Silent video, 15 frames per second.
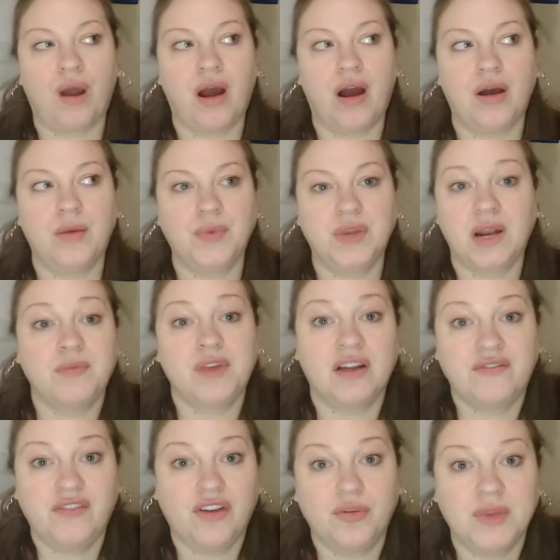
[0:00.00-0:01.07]
and I'm
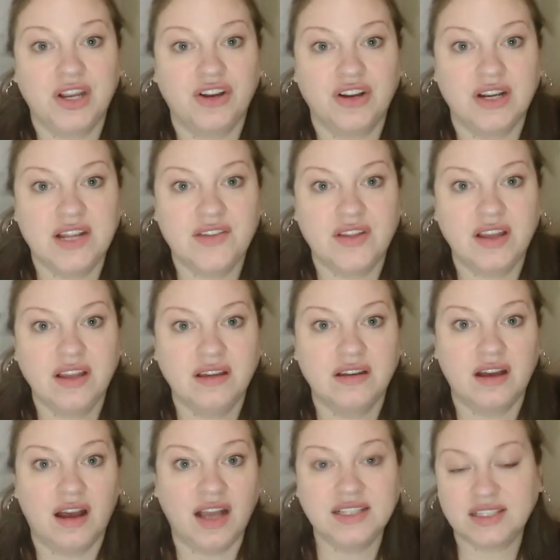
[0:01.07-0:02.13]
not filming or anything,
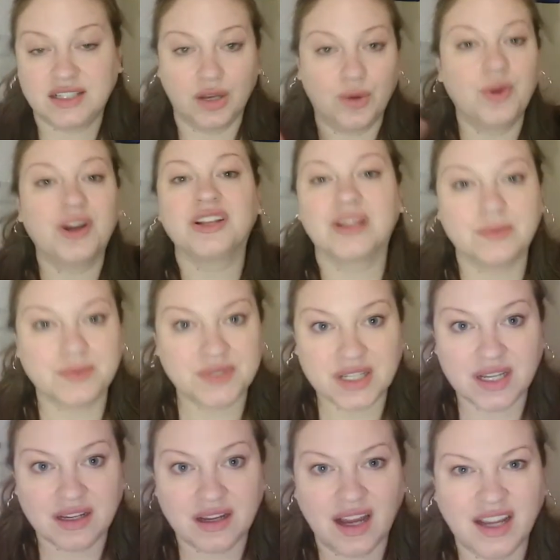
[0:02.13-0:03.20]
I still wear
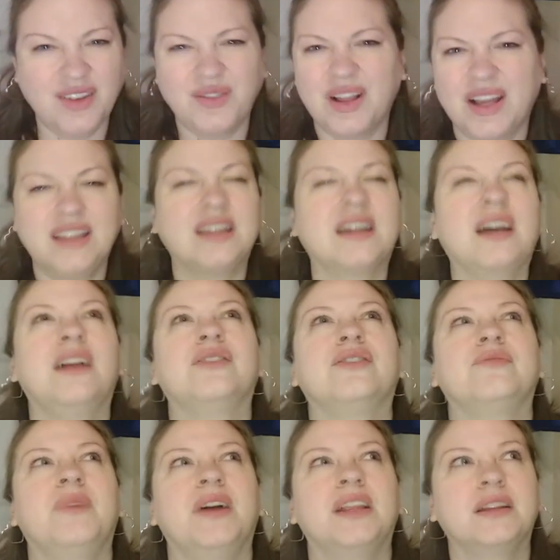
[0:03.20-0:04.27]
lipstick. I don't like the color
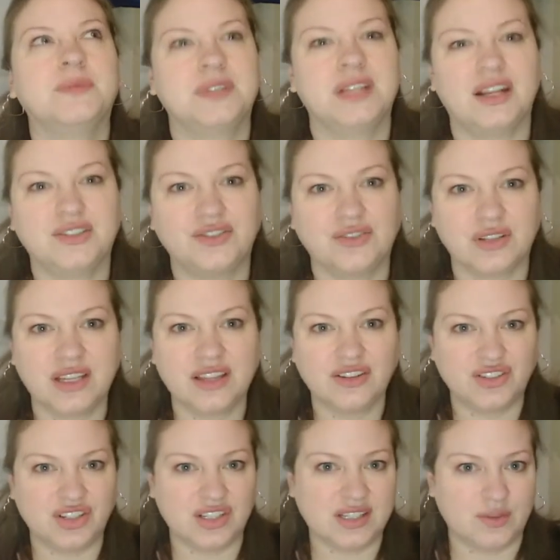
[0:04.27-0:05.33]
of my lips naturally.
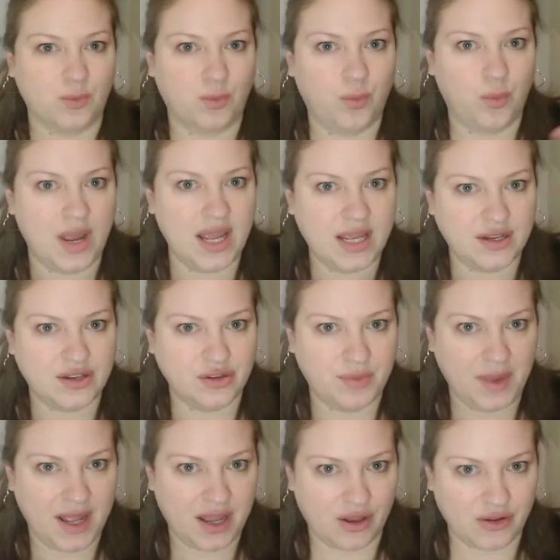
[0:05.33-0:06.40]
They're just way too
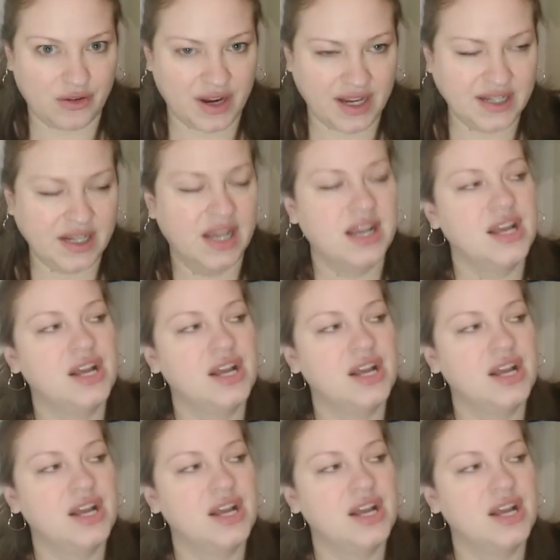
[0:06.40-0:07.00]
pale, right?